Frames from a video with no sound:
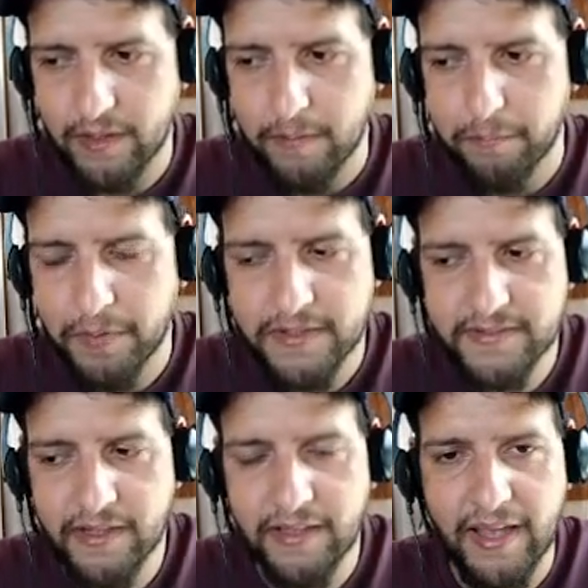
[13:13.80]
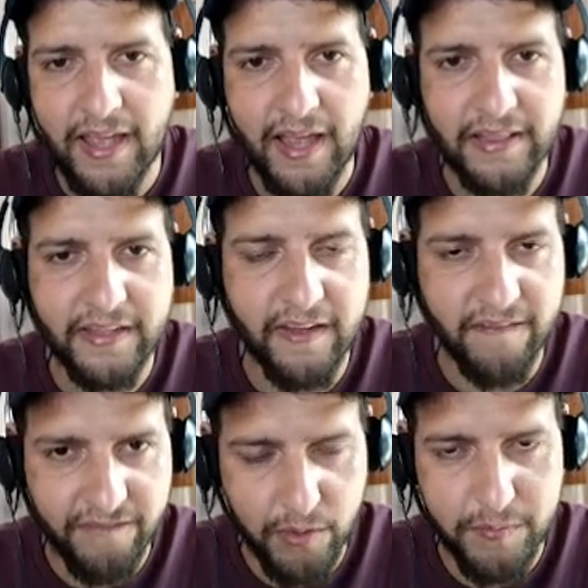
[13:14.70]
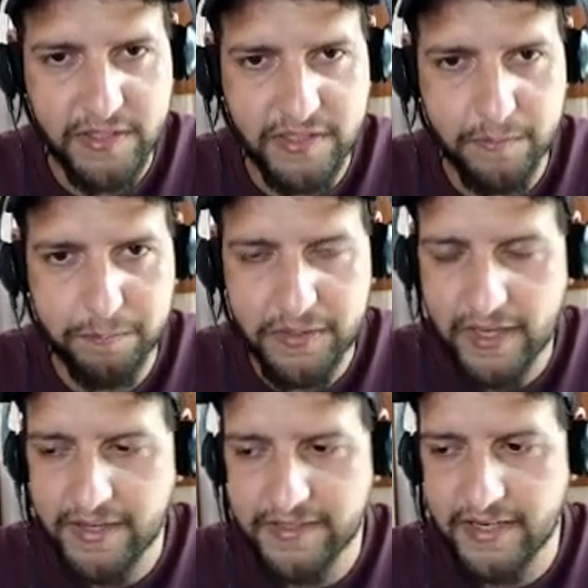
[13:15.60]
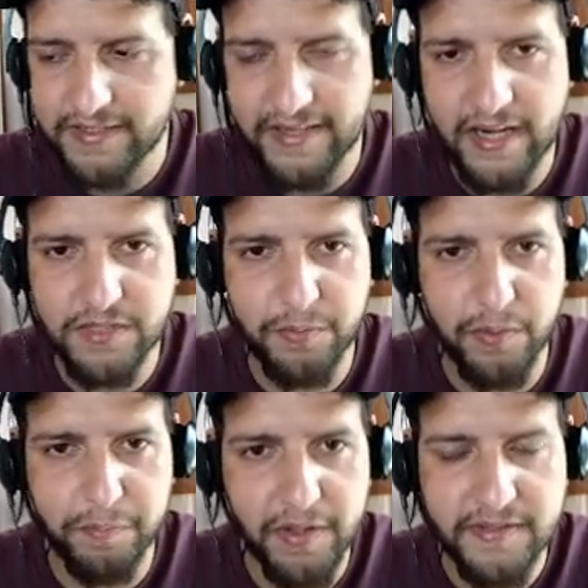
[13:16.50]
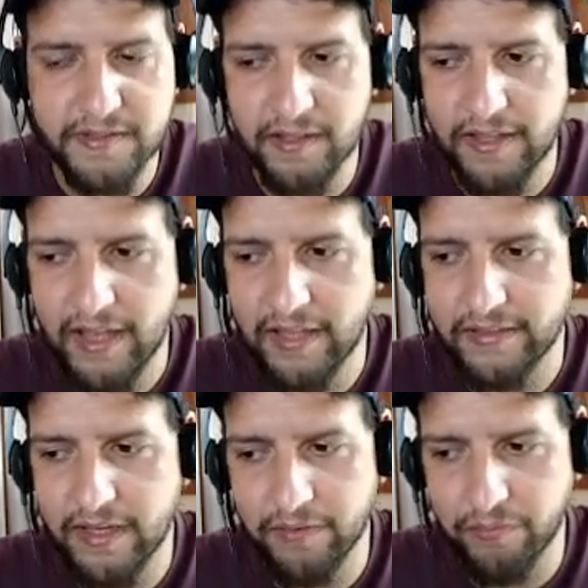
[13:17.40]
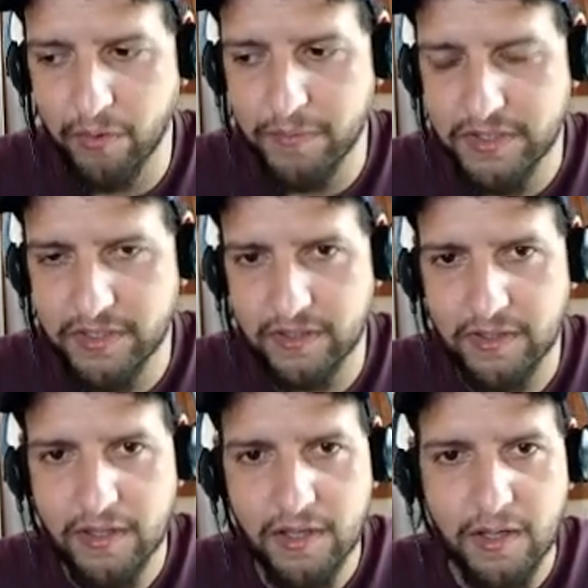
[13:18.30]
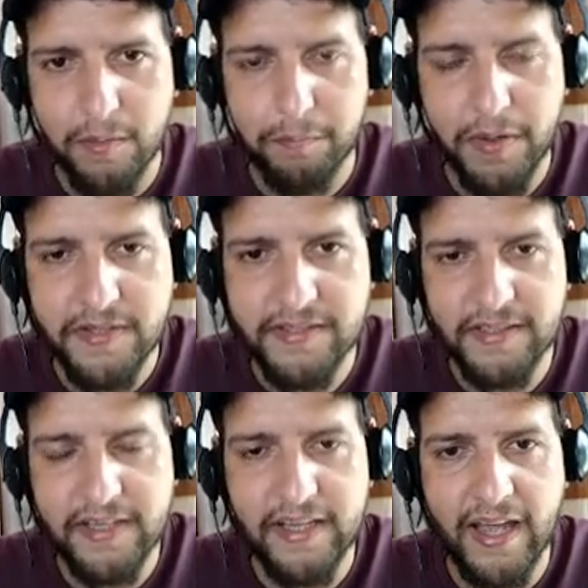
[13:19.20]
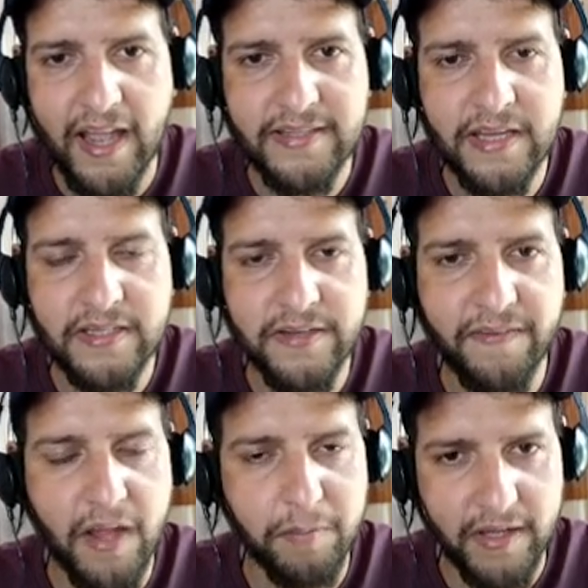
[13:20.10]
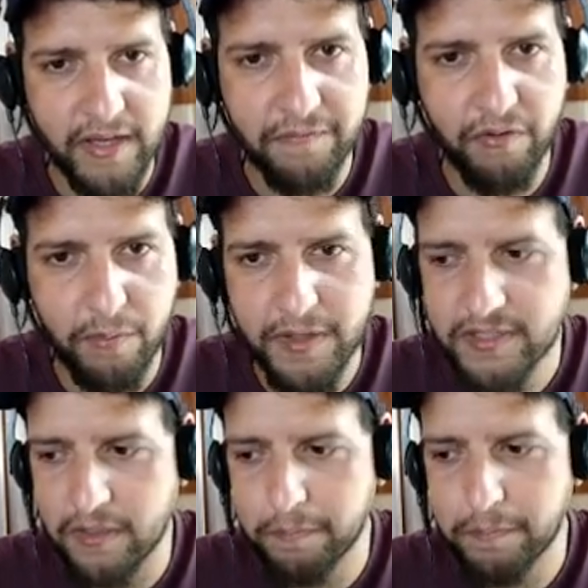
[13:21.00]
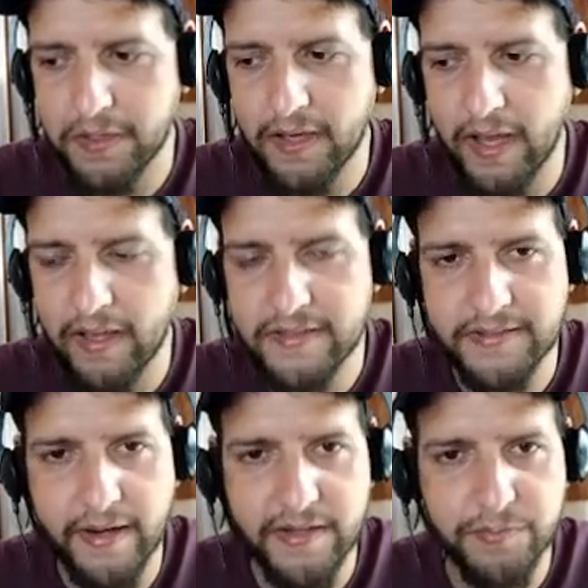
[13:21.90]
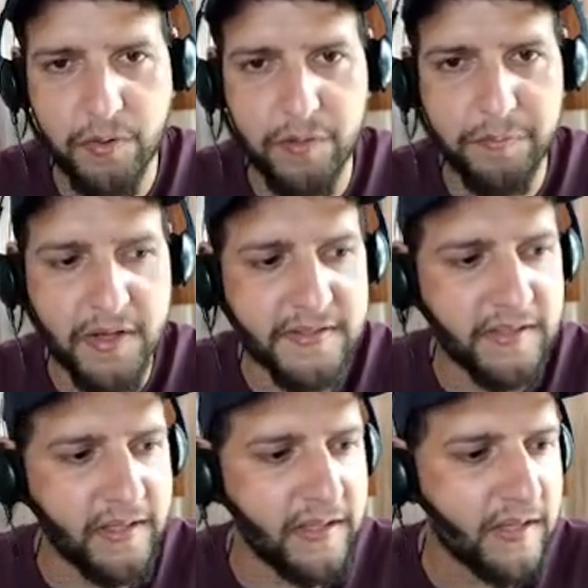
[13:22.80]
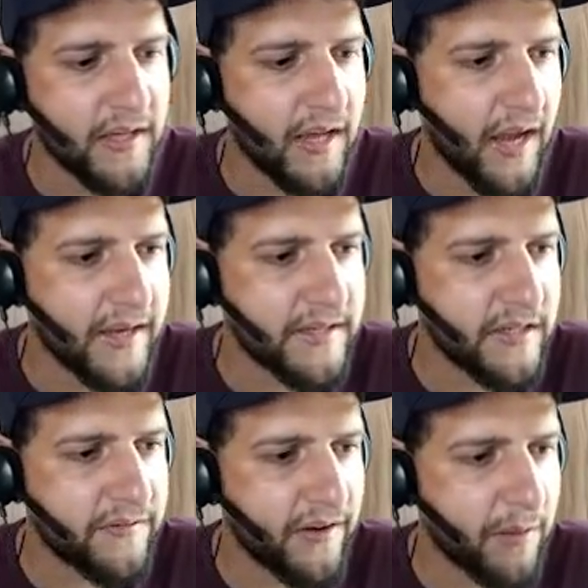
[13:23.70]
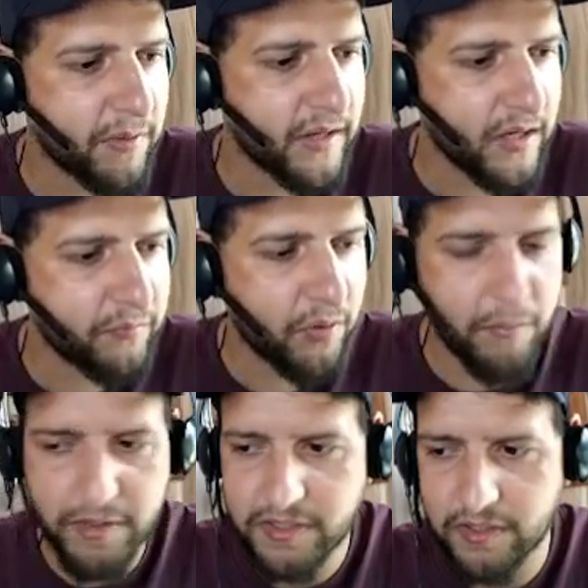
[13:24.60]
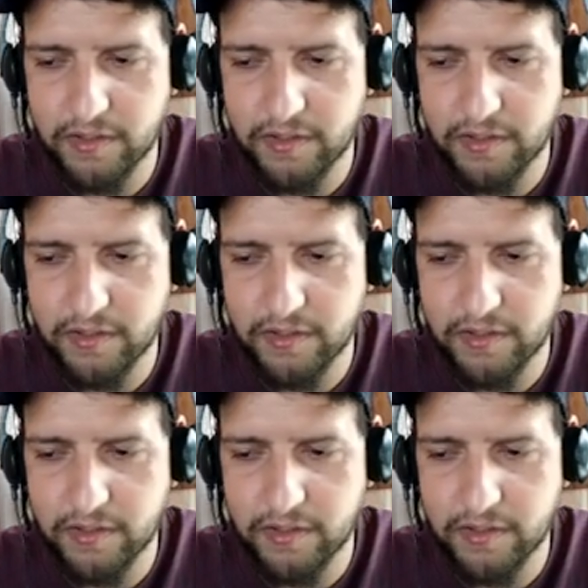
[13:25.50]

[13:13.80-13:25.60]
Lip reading: Personal Health Information. PHI stands for Personal Health Information. Personally Identifiable Information. PII stands for Personally Identifiable Information.